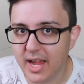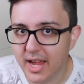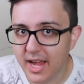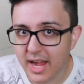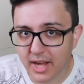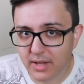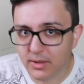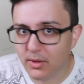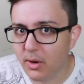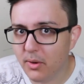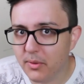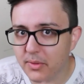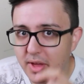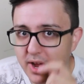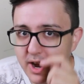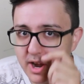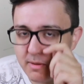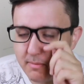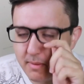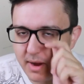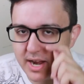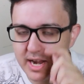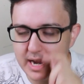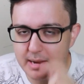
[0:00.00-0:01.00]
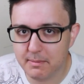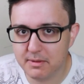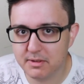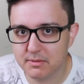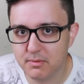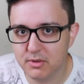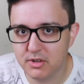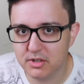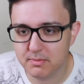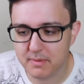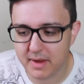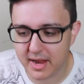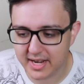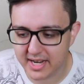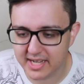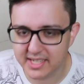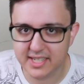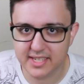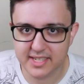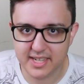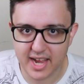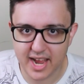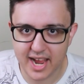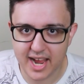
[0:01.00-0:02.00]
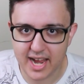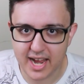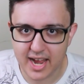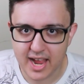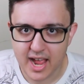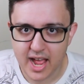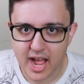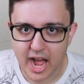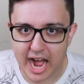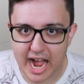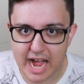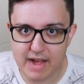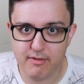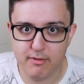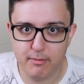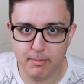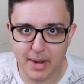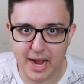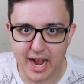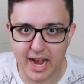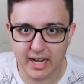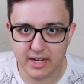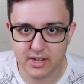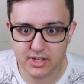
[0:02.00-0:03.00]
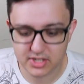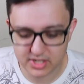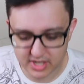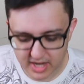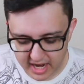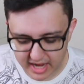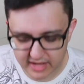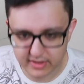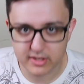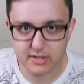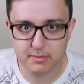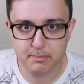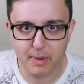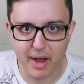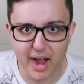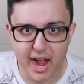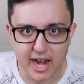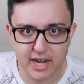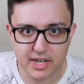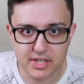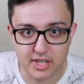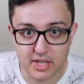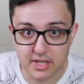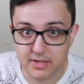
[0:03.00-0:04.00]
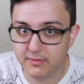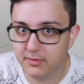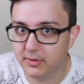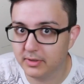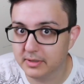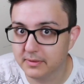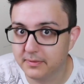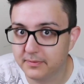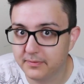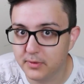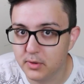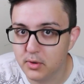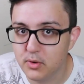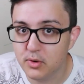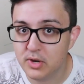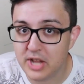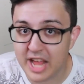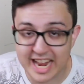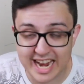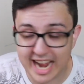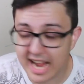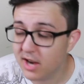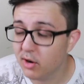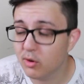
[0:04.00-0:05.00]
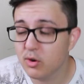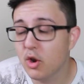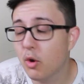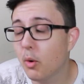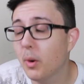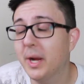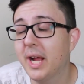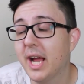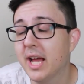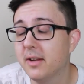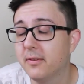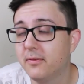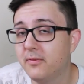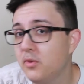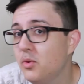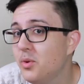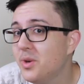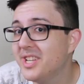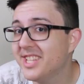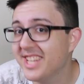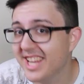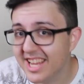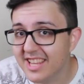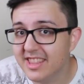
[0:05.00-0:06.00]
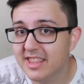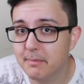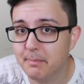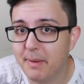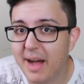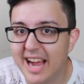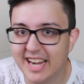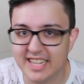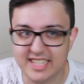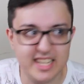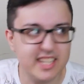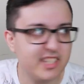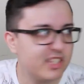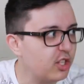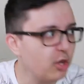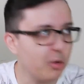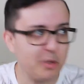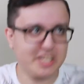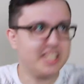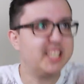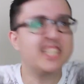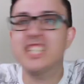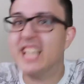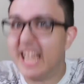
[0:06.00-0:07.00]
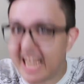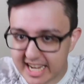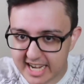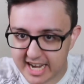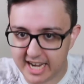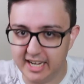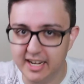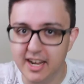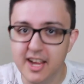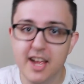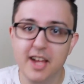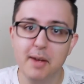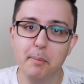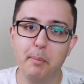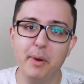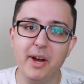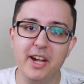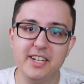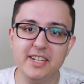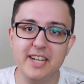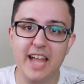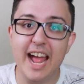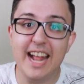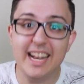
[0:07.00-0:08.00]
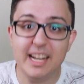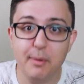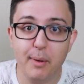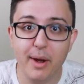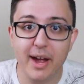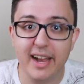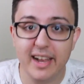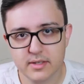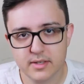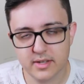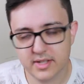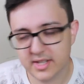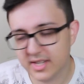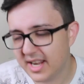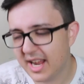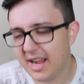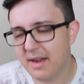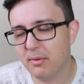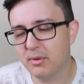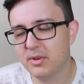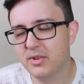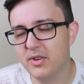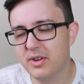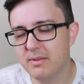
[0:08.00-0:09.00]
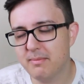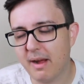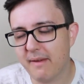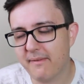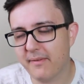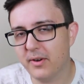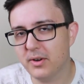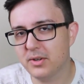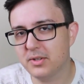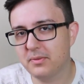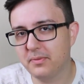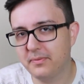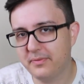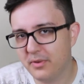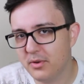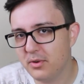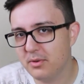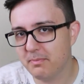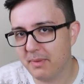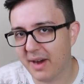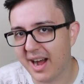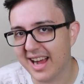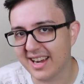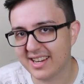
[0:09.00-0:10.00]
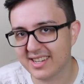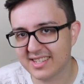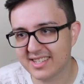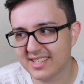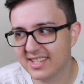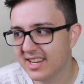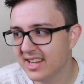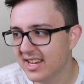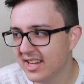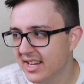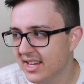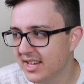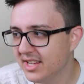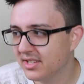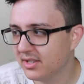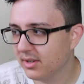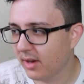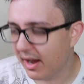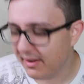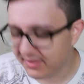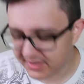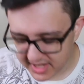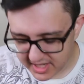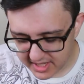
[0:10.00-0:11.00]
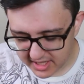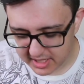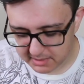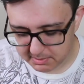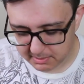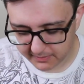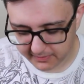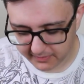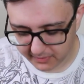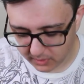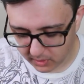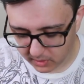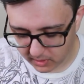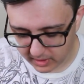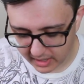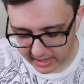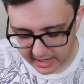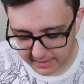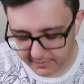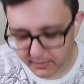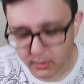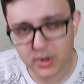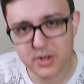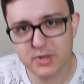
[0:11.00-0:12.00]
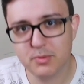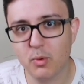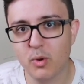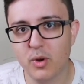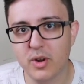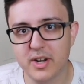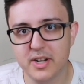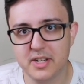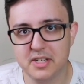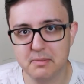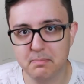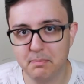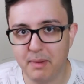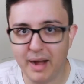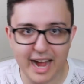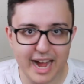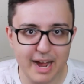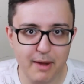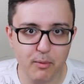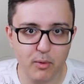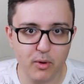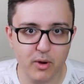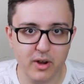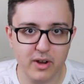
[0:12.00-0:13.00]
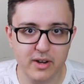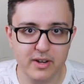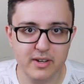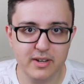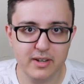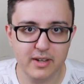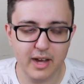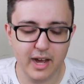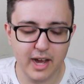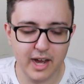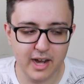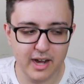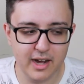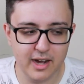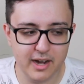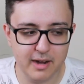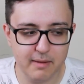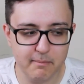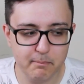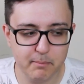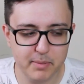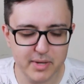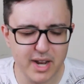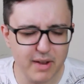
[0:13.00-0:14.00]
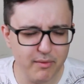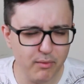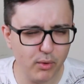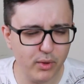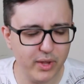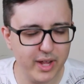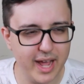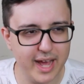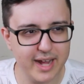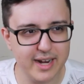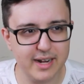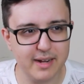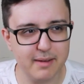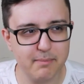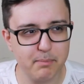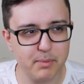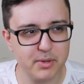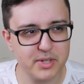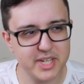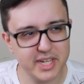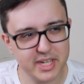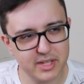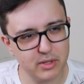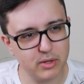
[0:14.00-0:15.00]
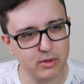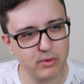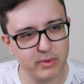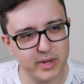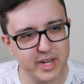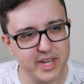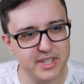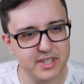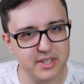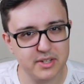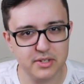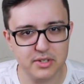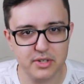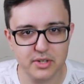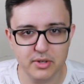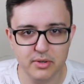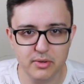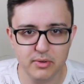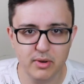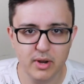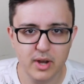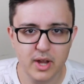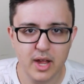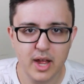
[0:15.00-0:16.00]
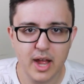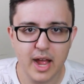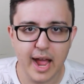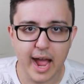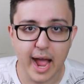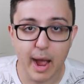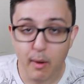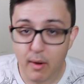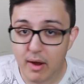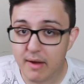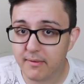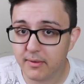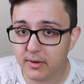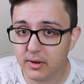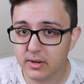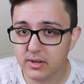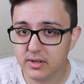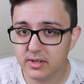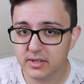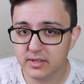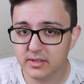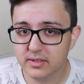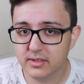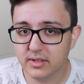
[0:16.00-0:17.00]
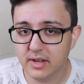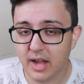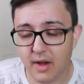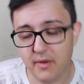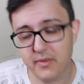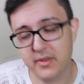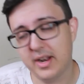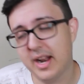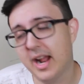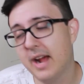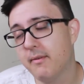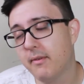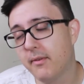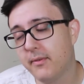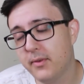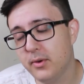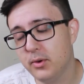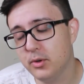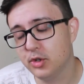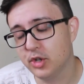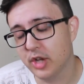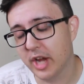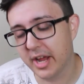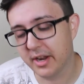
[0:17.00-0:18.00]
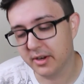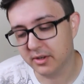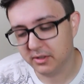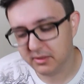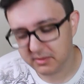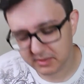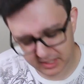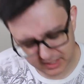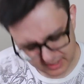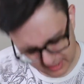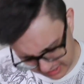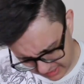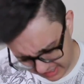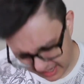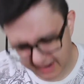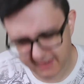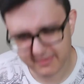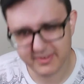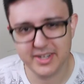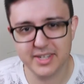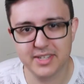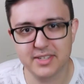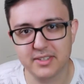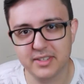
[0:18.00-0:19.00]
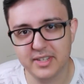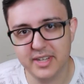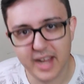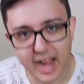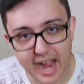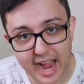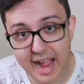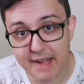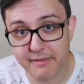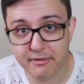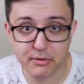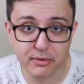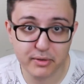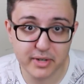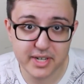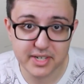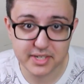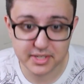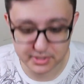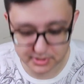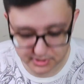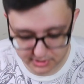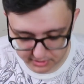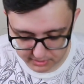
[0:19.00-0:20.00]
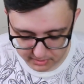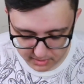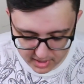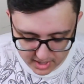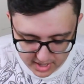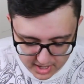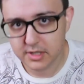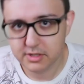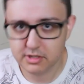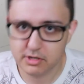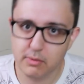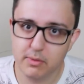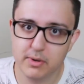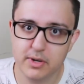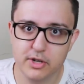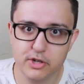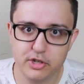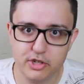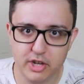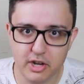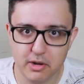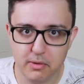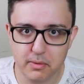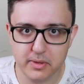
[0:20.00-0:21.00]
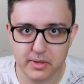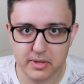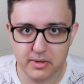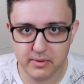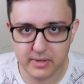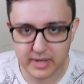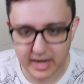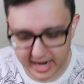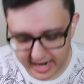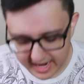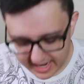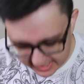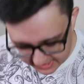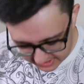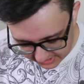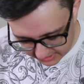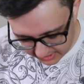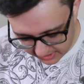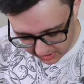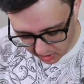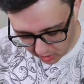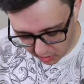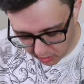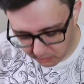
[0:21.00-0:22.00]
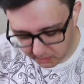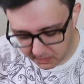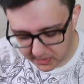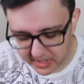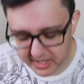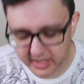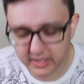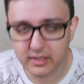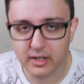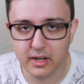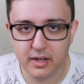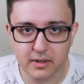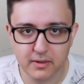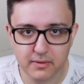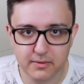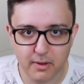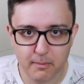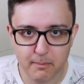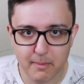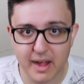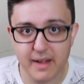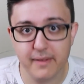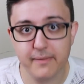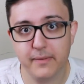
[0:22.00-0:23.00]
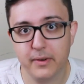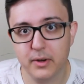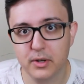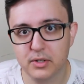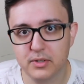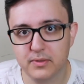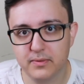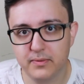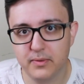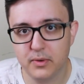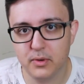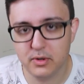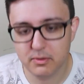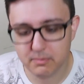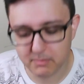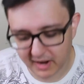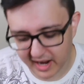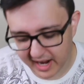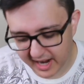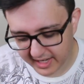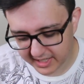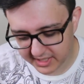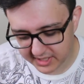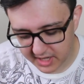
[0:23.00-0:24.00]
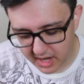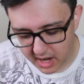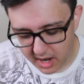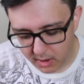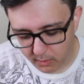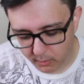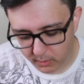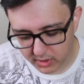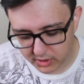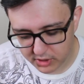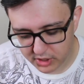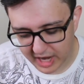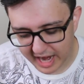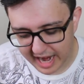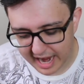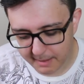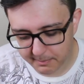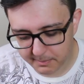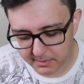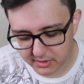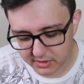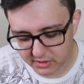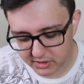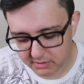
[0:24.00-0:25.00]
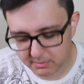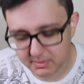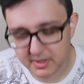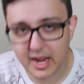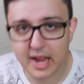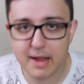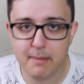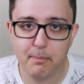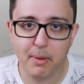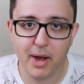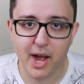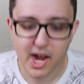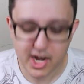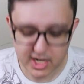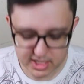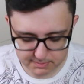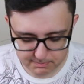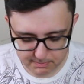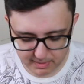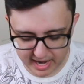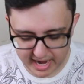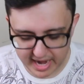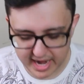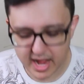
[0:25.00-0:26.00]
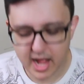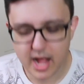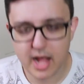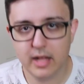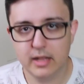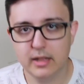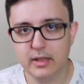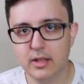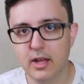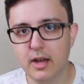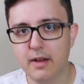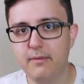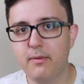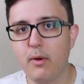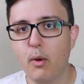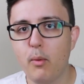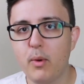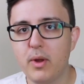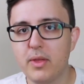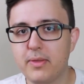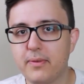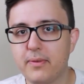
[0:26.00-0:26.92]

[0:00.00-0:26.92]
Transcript: Hello there, my name is Mooseman, and today I have a box, and this box is full of food, and I don't know what kind of food is in the box. It's so exciting! But anyway, so today we're doing my first food box. So I've seen these before, and I've always wanted to buy one, but never really had a particular reason to. However, now that I have a food channel, obviously, I have a reason to. So I want to share with you guys the opening of my first food box, which happens to be a box by Love with